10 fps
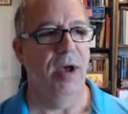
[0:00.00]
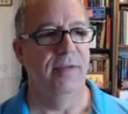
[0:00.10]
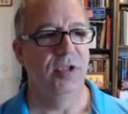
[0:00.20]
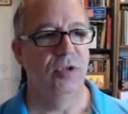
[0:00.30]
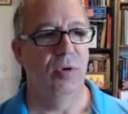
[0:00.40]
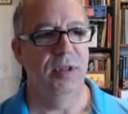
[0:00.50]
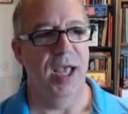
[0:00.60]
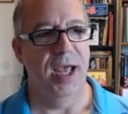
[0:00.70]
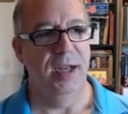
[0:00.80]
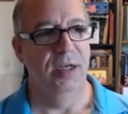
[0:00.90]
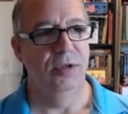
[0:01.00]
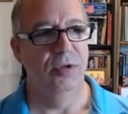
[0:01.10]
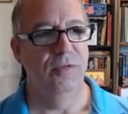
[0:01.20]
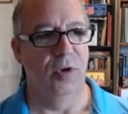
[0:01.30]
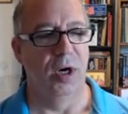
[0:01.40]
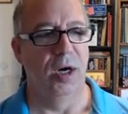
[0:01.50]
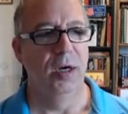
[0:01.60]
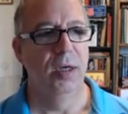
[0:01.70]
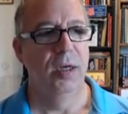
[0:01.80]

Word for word: I've stored that into var.